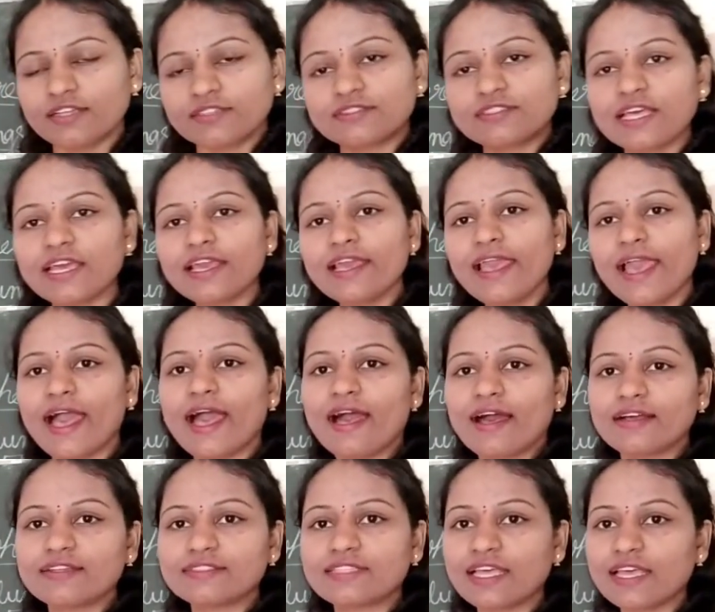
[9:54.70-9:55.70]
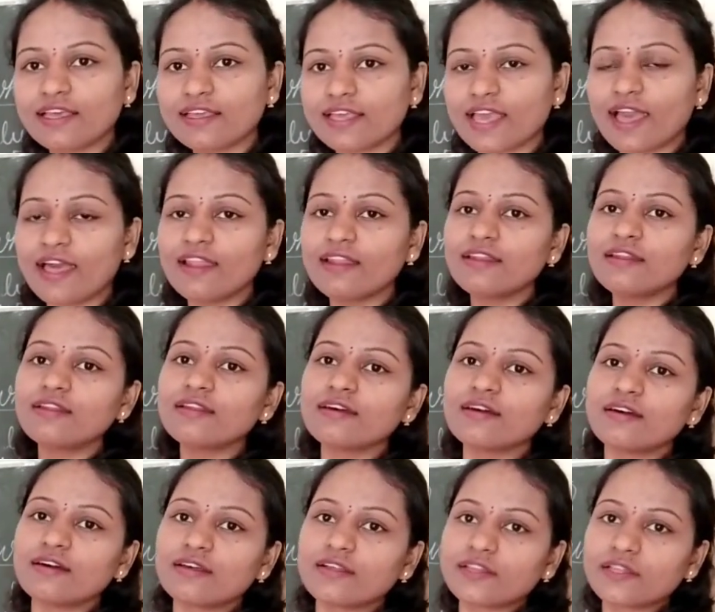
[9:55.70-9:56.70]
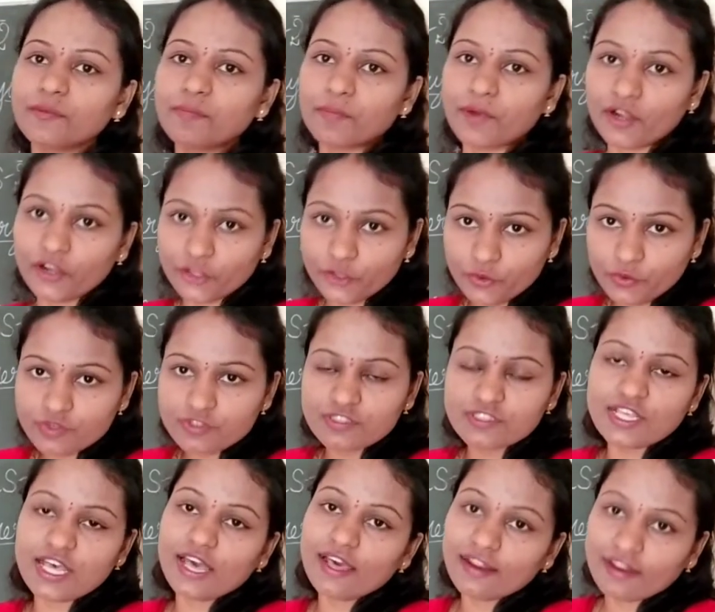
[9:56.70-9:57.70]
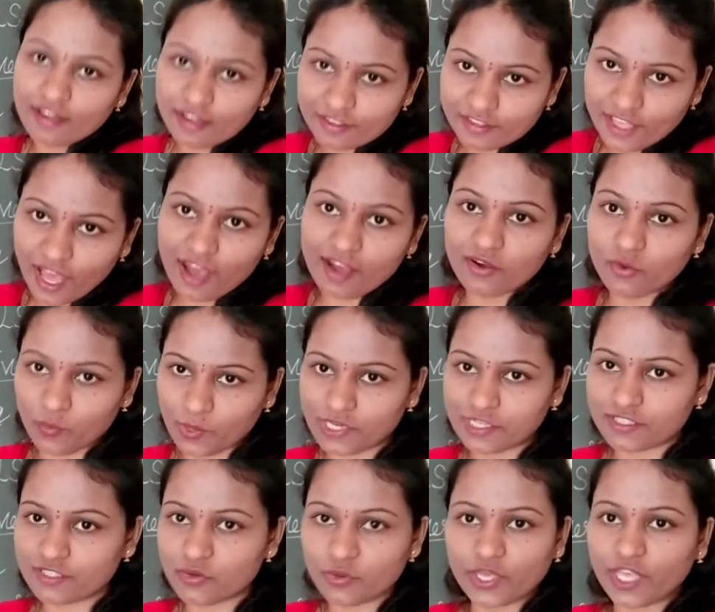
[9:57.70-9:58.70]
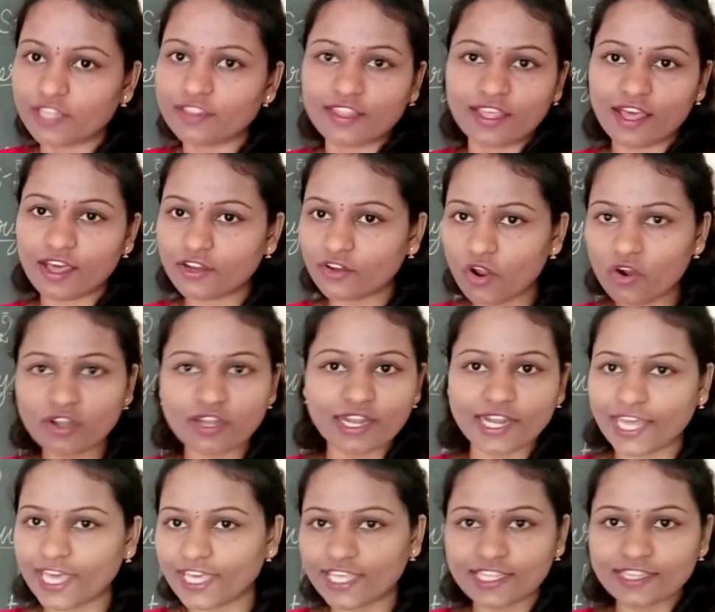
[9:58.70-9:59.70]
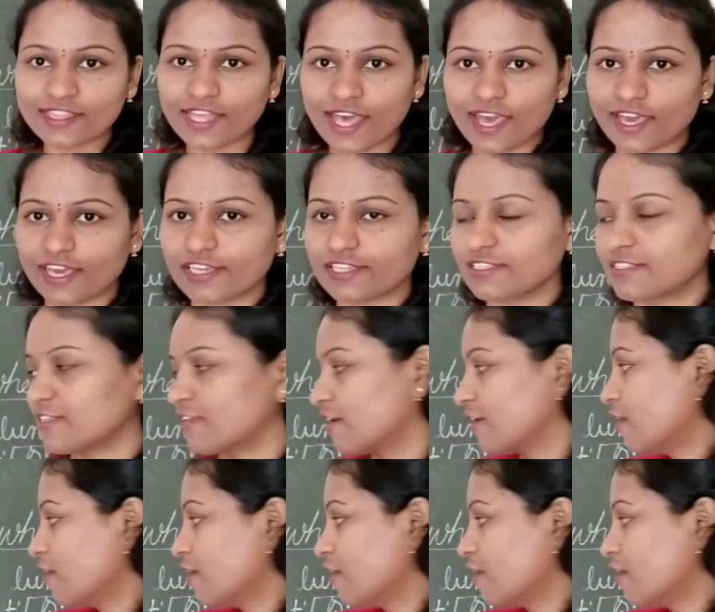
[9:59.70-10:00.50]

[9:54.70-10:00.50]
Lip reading: they can reproduce their young ones. Okay, they are not laying the eggs.